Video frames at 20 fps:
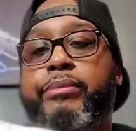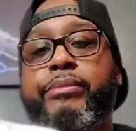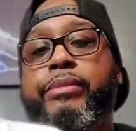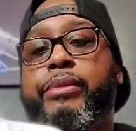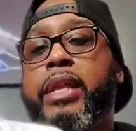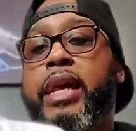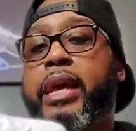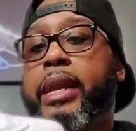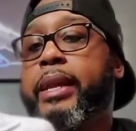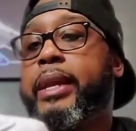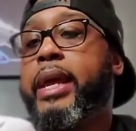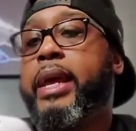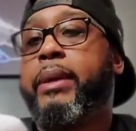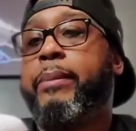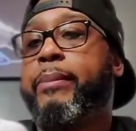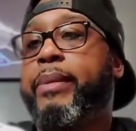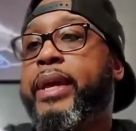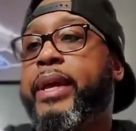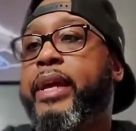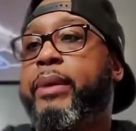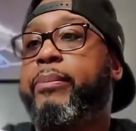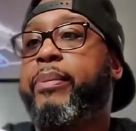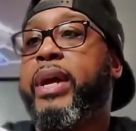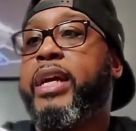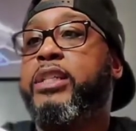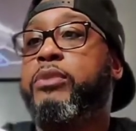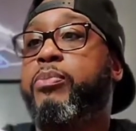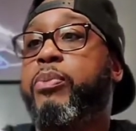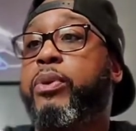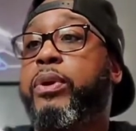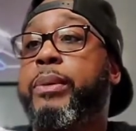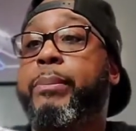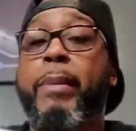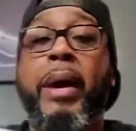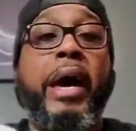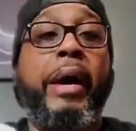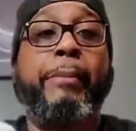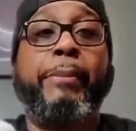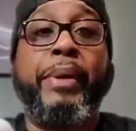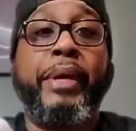Not not a bad price point,
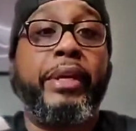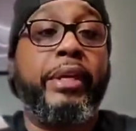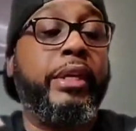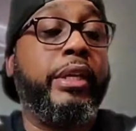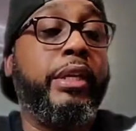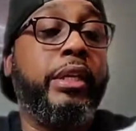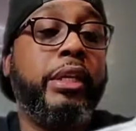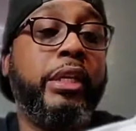my opinion.